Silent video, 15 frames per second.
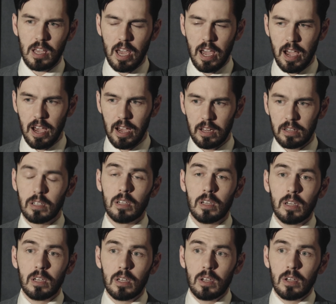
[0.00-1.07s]
had
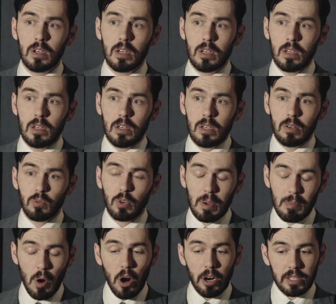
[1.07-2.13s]

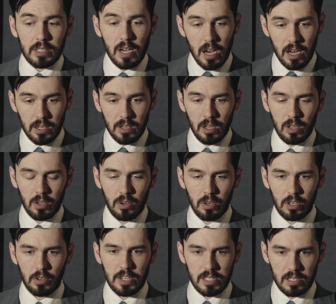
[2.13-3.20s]
remarked on
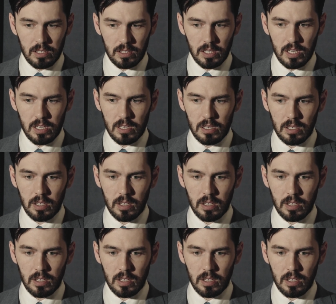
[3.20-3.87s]
recently,